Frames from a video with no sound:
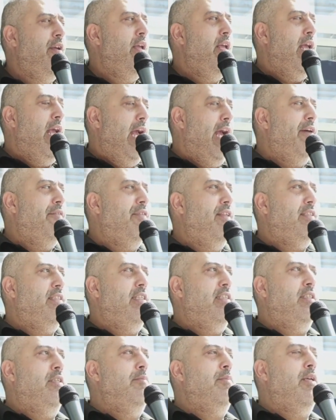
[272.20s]
of the
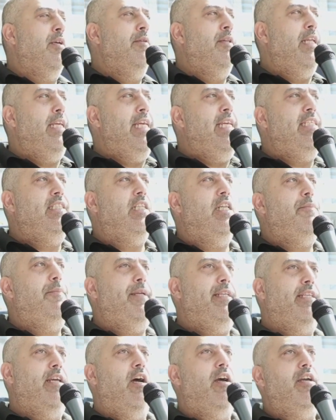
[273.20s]
system can easily be
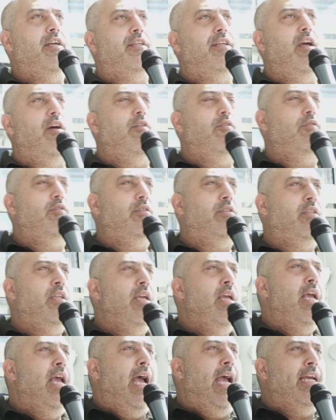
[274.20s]
diagnosed
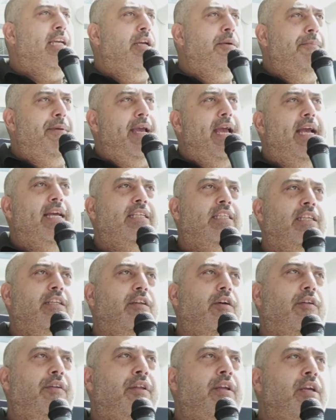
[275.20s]
and can be acted
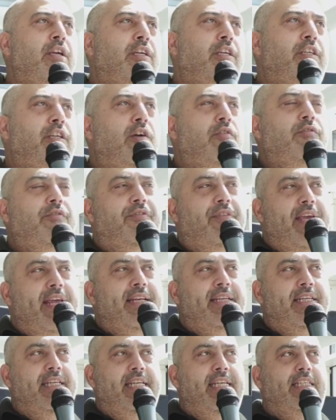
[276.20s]
on. You don't
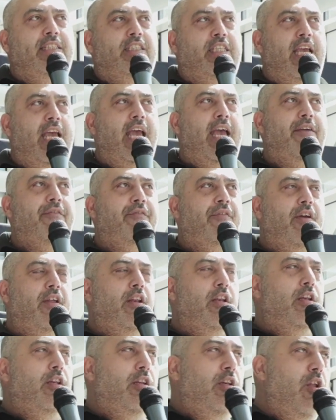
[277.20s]
then need to have
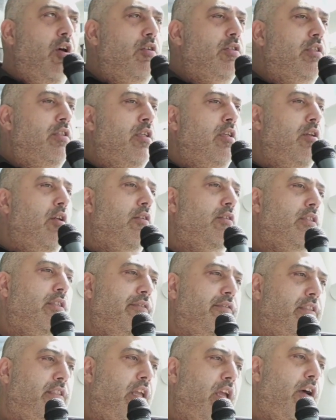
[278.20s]
lots and lots of
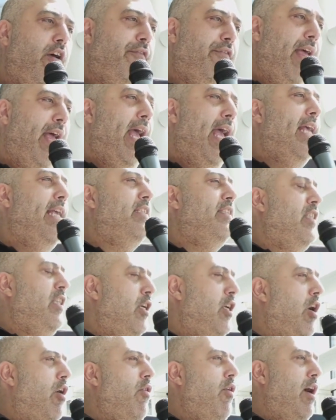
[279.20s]
staff that has to
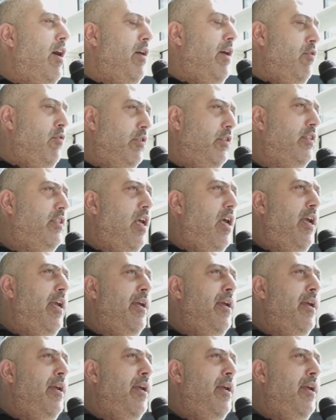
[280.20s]
go out on site